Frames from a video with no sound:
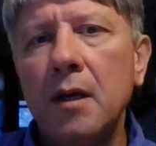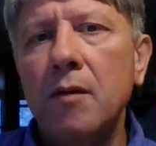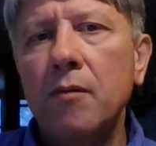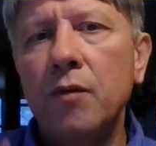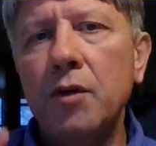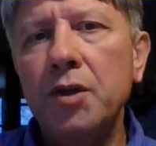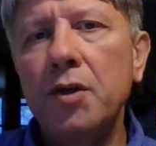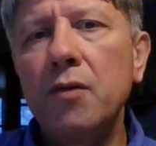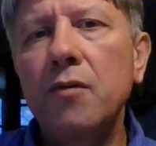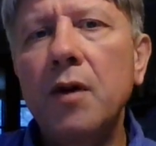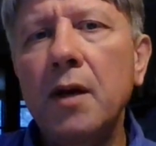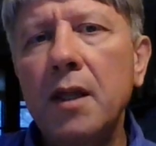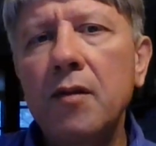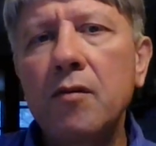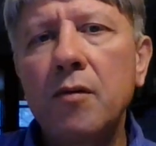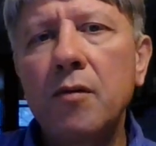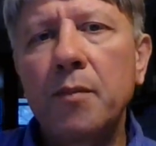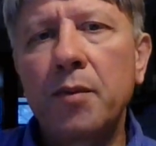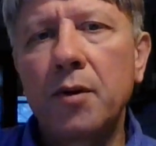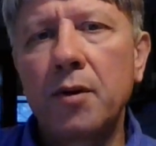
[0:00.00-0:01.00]
When you run
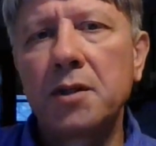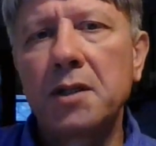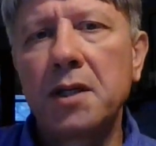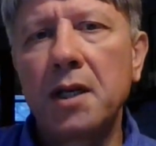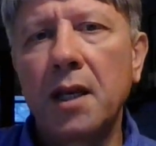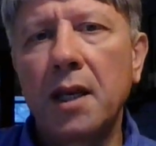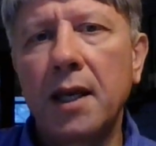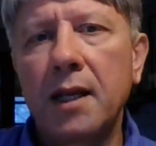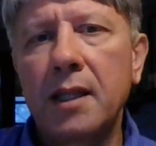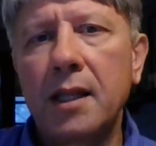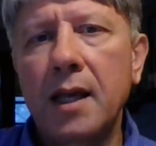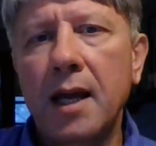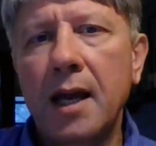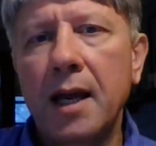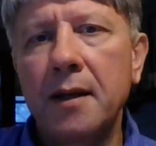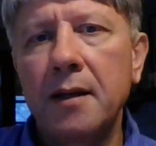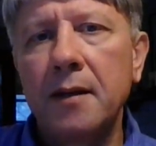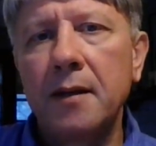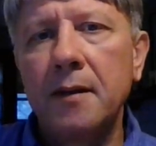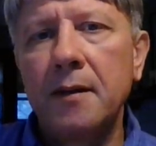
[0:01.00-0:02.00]
into a person like
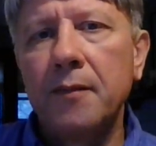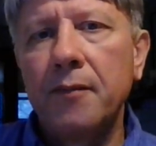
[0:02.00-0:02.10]
that,